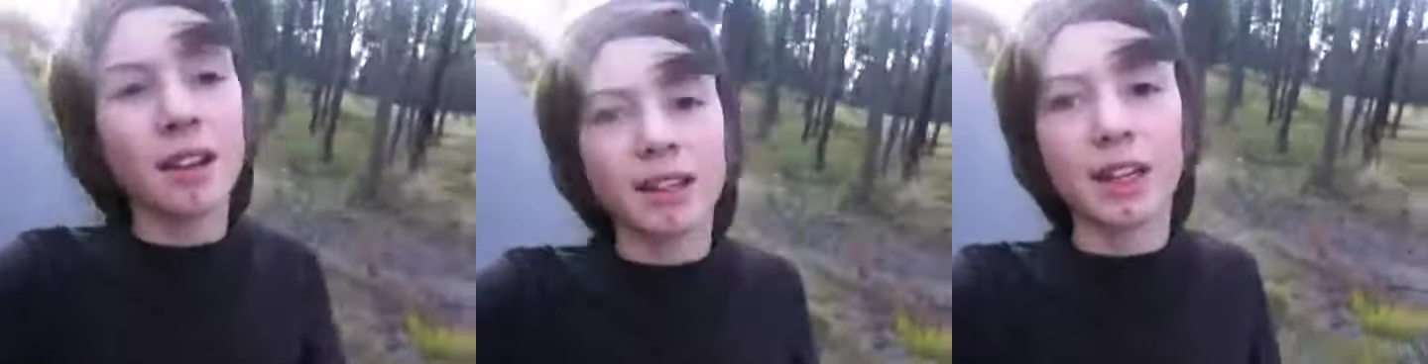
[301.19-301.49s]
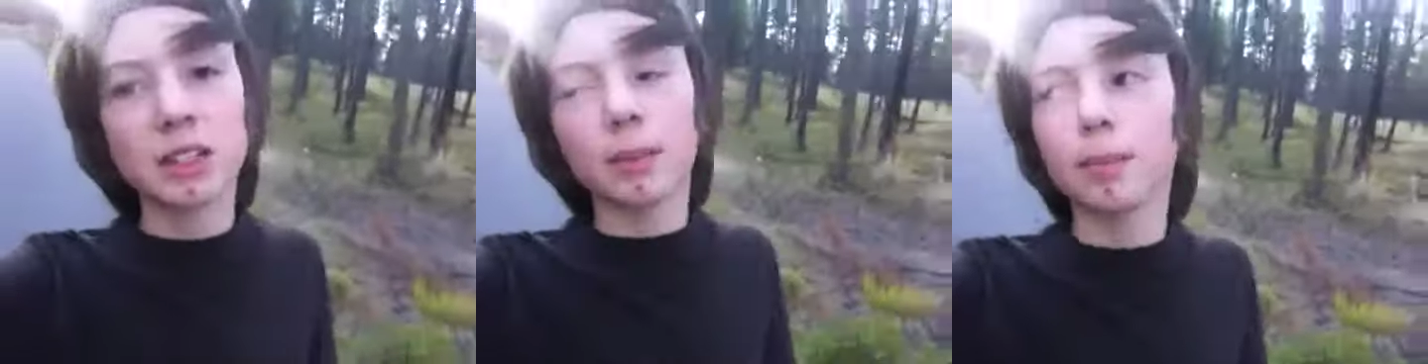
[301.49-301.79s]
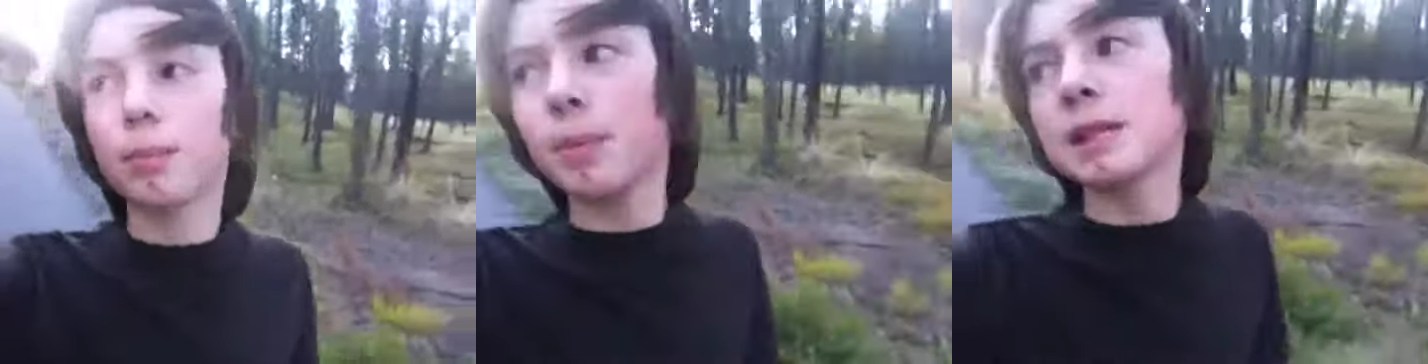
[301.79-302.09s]
it takes up
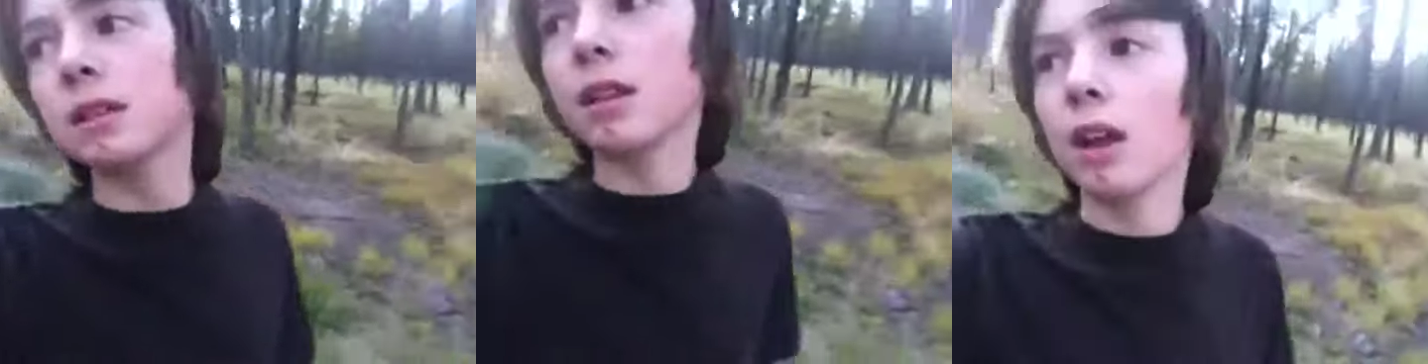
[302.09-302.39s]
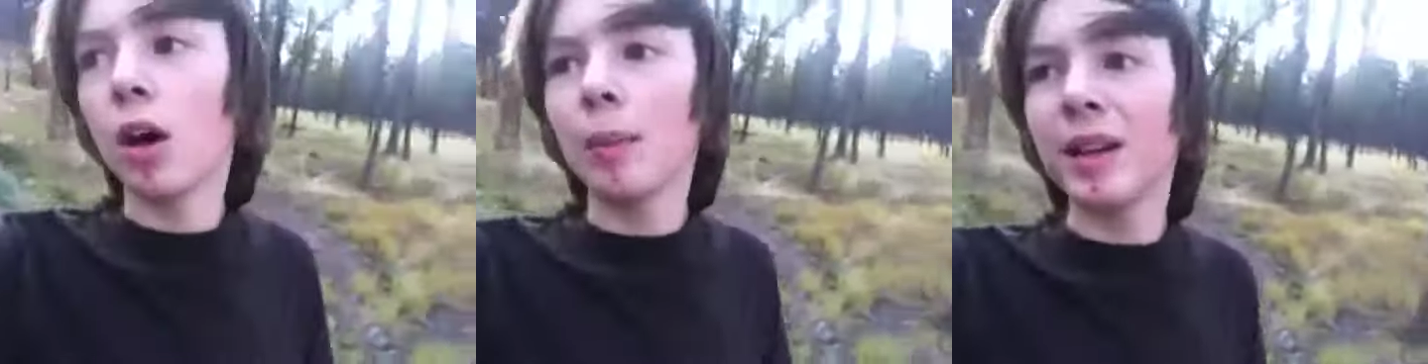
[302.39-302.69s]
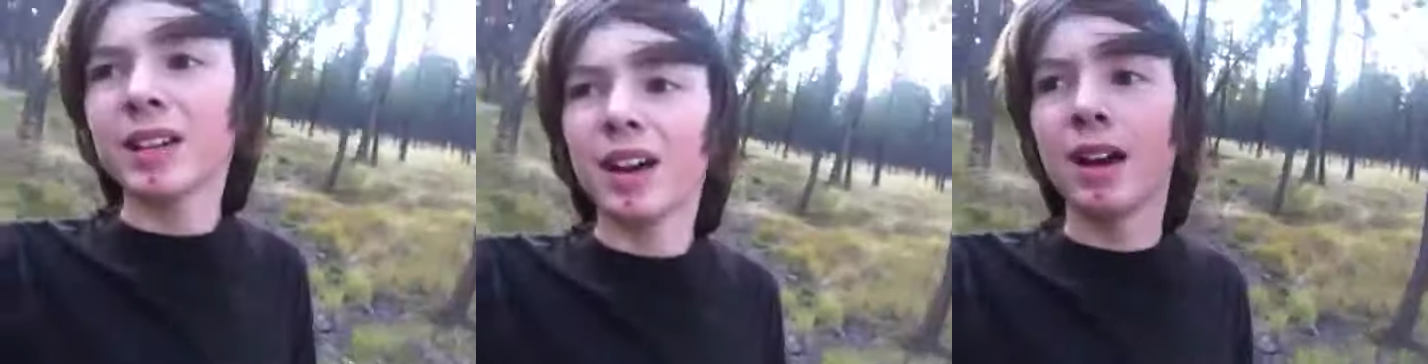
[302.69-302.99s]
basically all
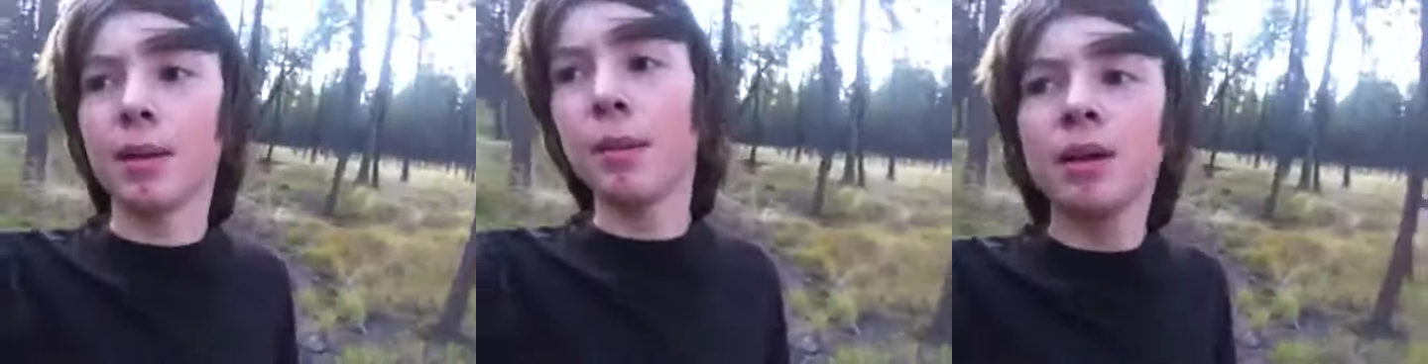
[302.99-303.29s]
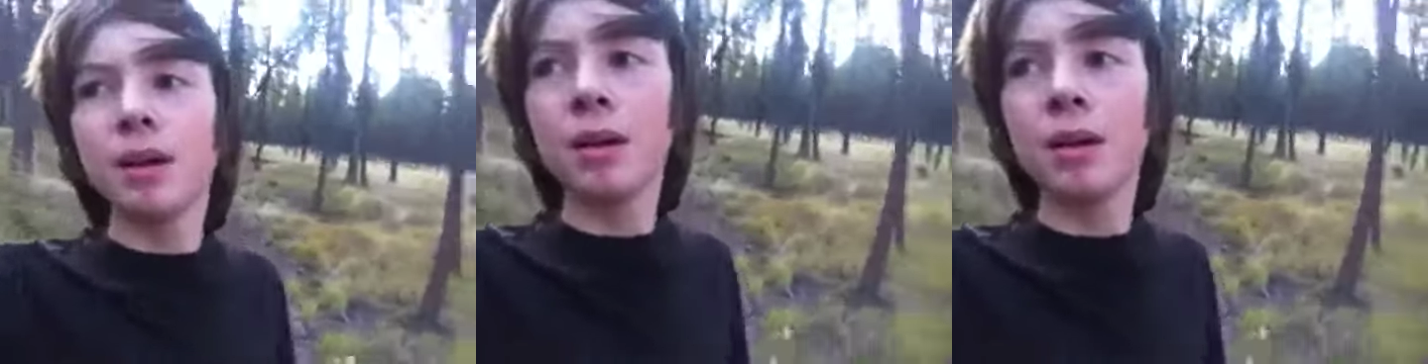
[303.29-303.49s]
my time.